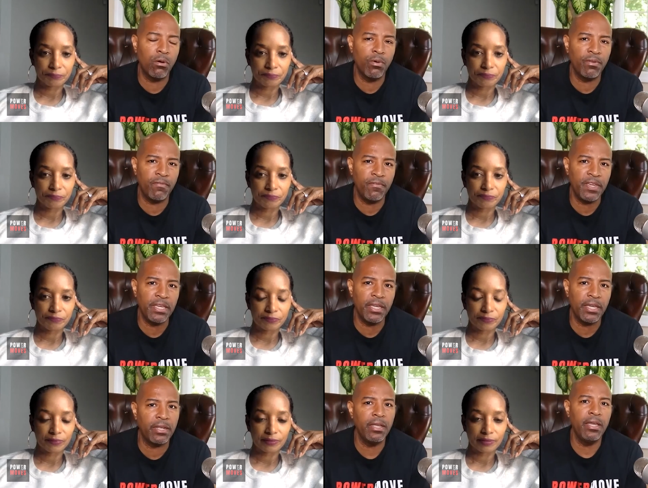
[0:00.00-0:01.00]

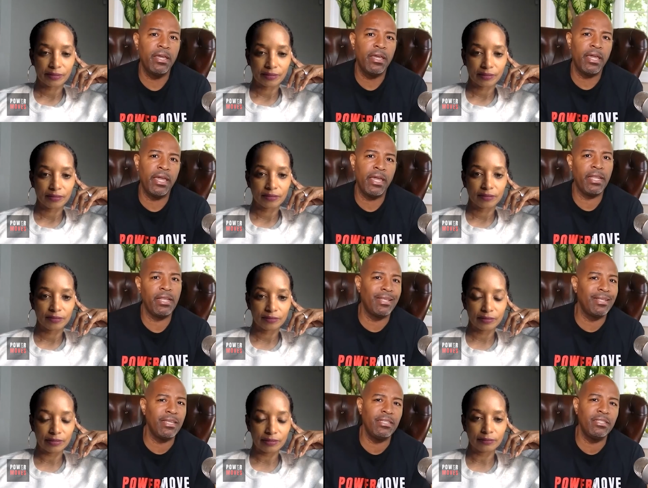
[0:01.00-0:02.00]
Speaker 1: vegan. And
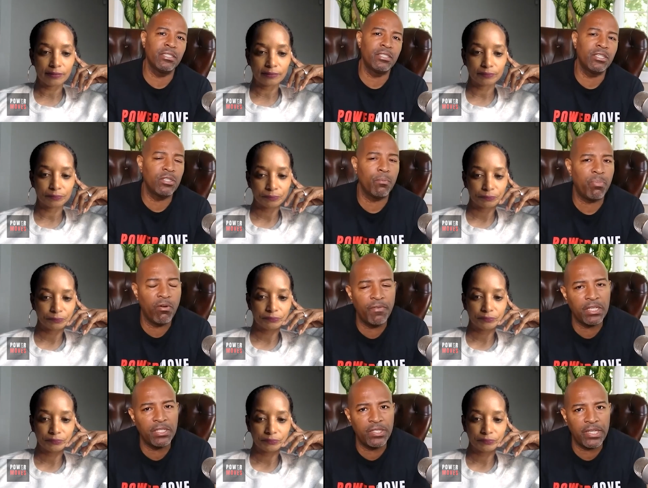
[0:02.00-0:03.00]
this is a perfect
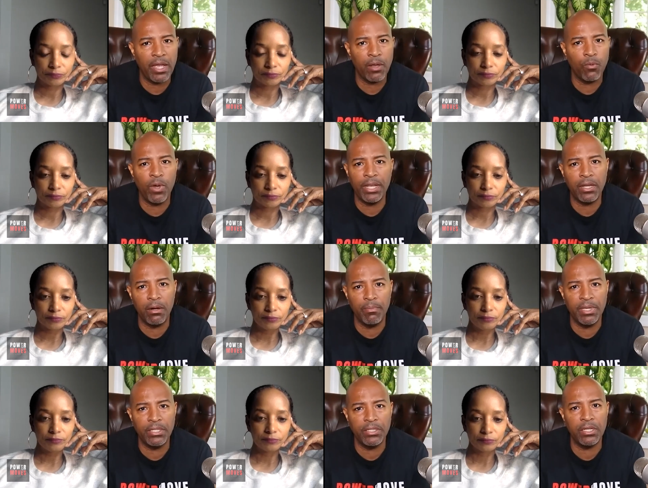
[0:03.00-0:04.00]
segue to come
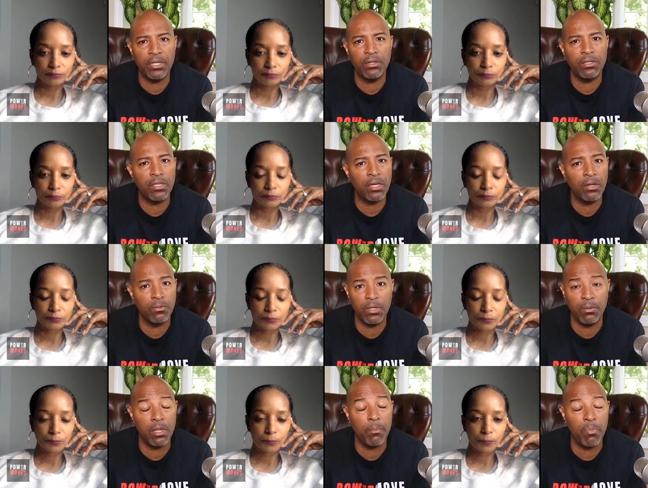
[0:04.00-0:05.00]
into the, the,
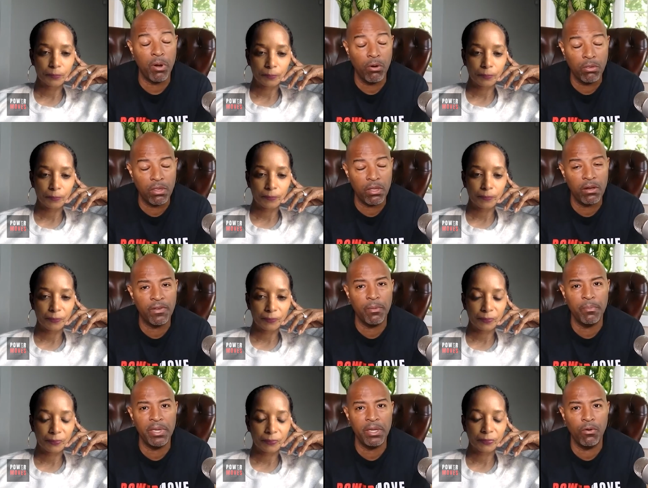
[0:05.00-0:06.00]
the birth of
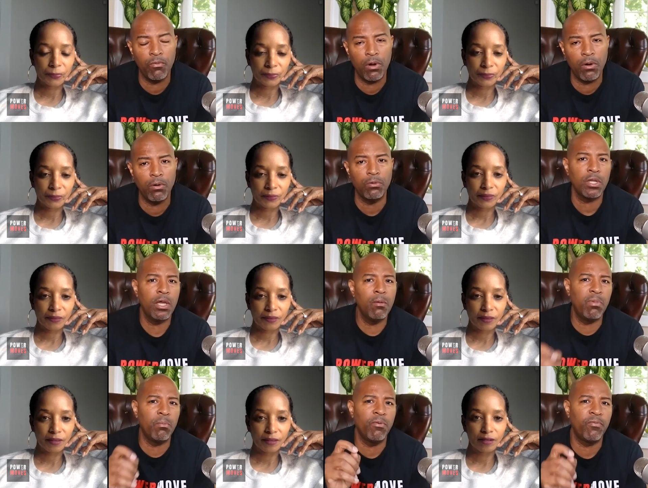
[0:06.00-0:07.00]
Camille Rose.
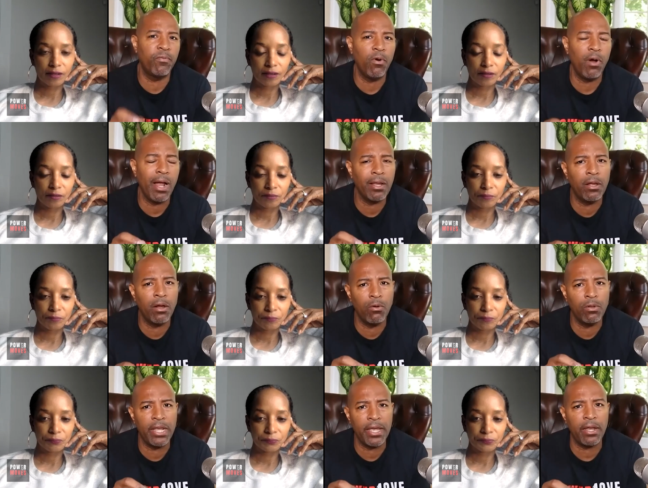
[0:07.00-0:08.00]
But before I go
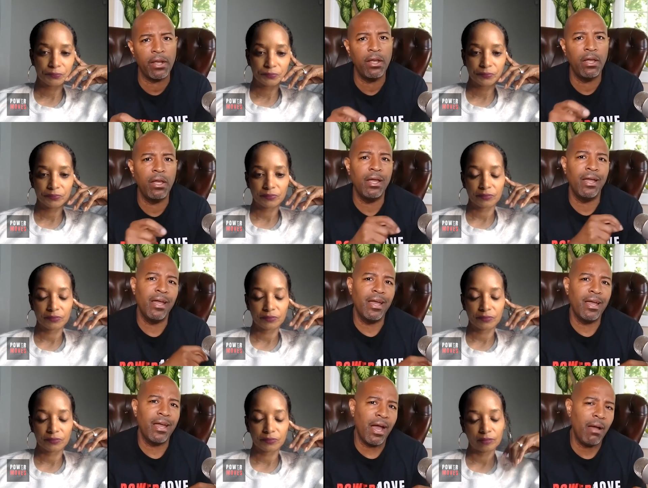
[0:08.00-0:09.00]
there,
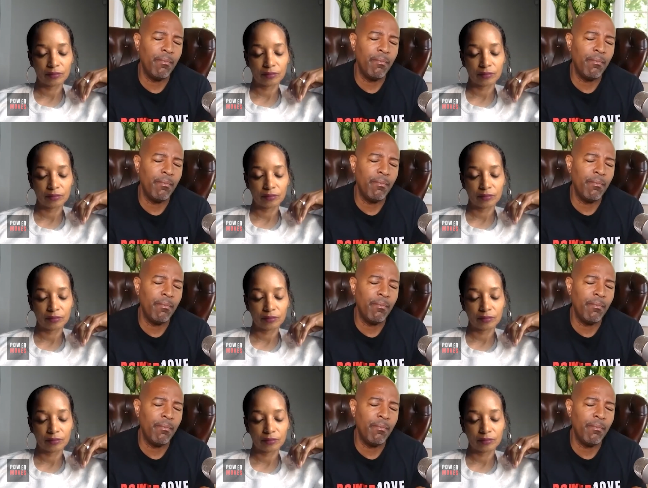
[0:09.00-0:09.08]
how many